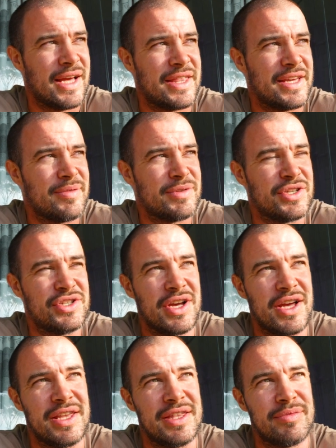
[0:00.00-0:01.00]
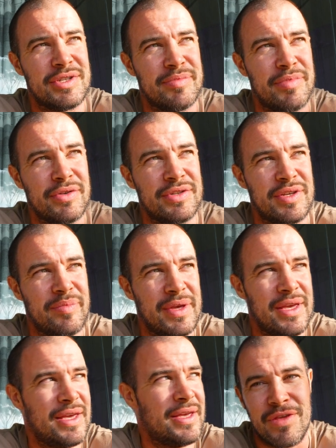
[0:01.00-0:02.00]
I think it was a journey that was supposed to
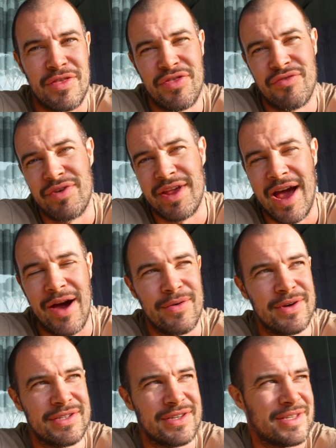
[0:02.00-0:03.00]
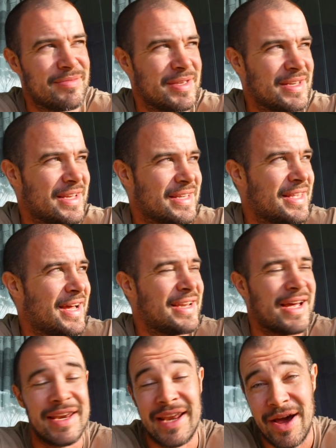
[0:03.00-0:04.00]
be 3 hours or something like
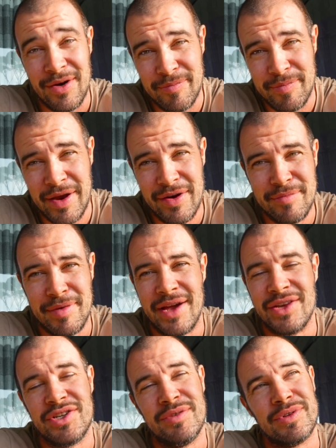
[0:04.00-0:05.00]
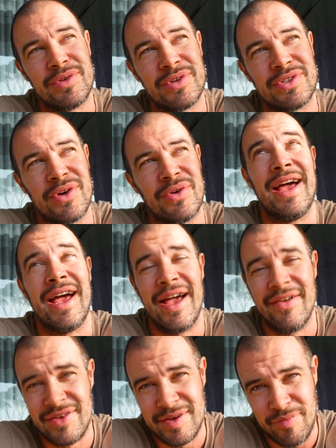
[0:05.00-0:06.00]
that. And now, bear in mind, she was also
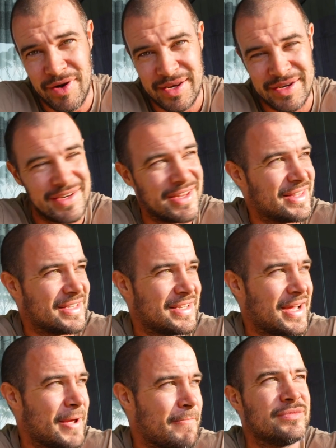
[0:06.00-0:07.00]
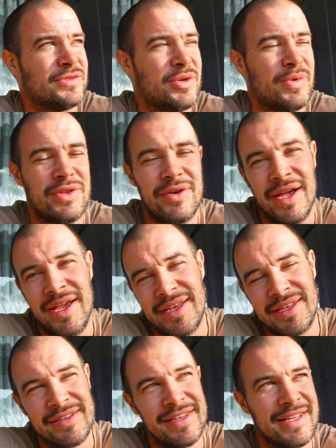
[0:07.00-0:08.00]
heavily pregnant at the time. So we thought,
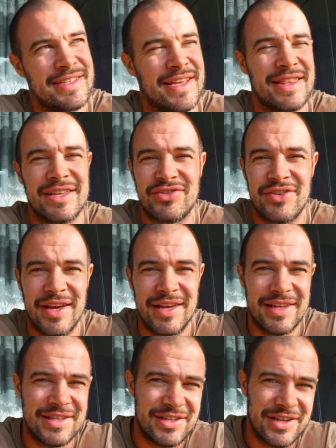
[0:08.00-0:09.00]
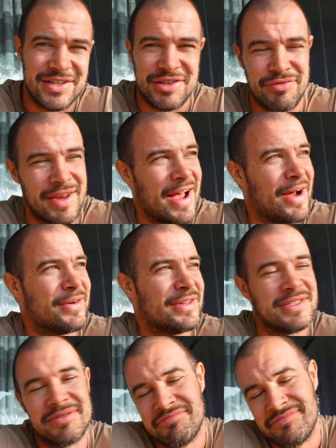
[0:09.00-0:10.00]
hey, let's get the train. It's just 3
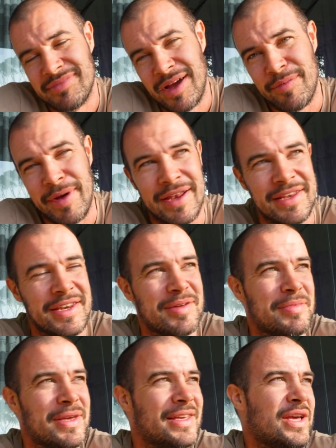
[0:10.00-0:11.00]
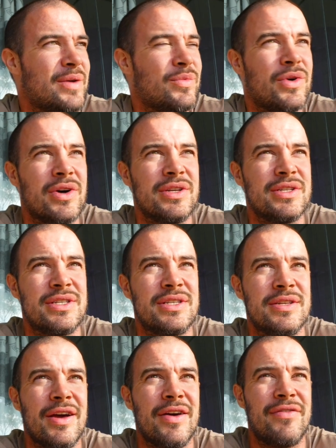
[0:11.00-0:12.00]
hours. How bad can it be? It
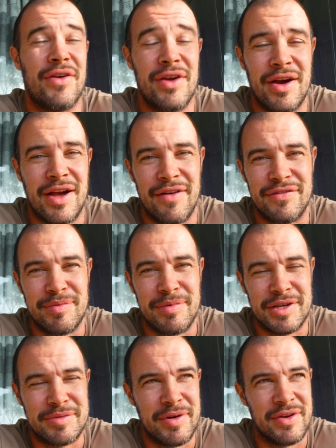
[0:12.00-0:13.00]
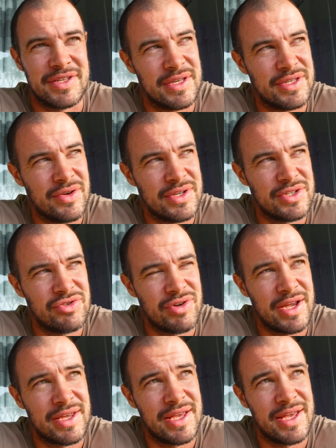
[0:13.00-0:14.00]
was a very uncomfortable experience. So in Sri
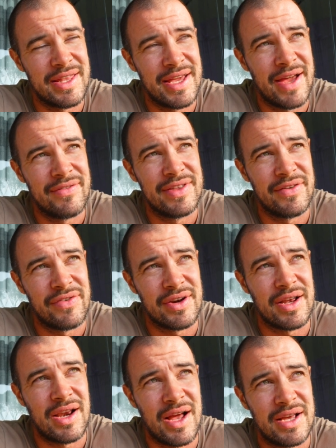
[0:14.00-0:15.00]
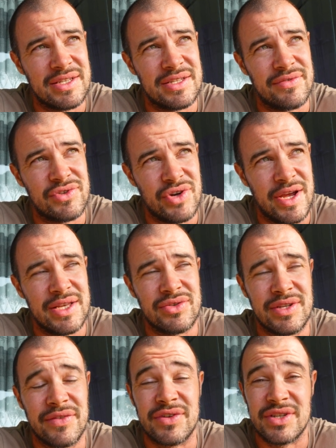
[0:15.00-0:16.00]
Lanka here, they have different classes of trains
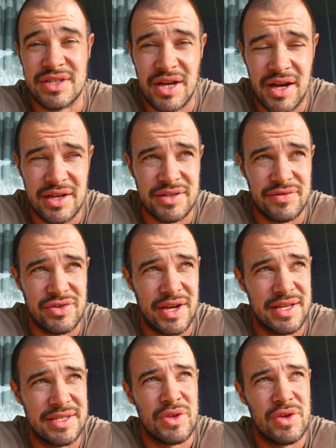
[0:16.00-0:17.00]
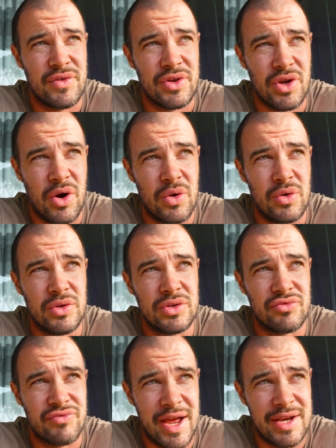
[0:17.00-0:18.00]
or different styles of trains. You've got the
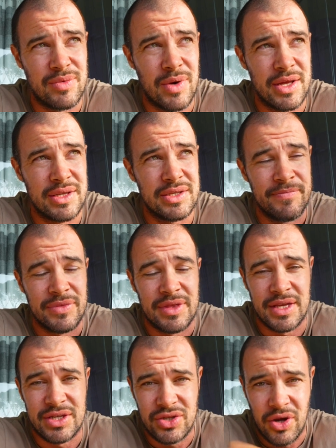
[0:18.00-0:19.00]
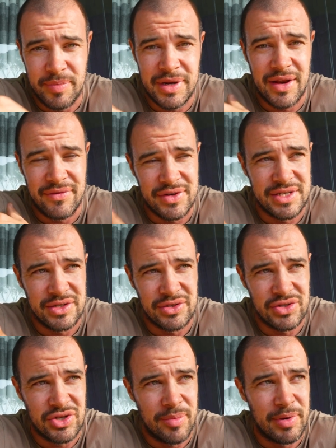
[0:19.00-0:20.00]
old red ones. They stop at every
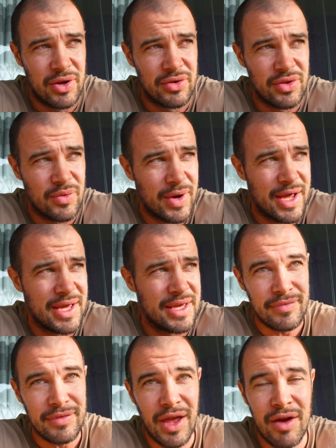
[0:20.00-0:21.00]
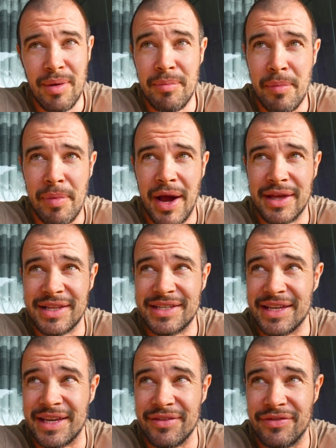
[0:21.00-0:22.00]
single stop along the way. I remember buying the
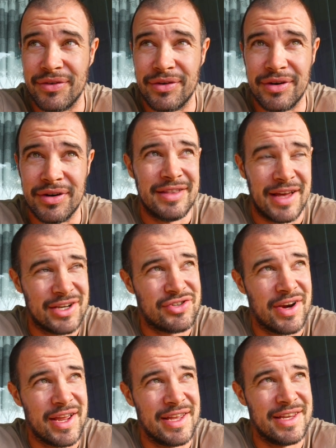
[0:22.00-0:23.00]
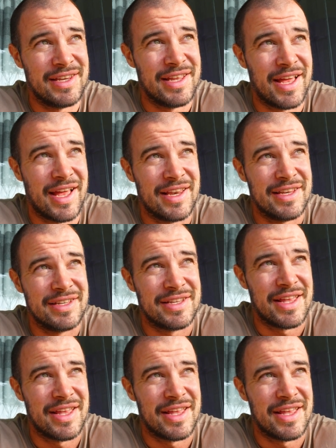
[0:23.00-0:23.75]
ticket for that train, and I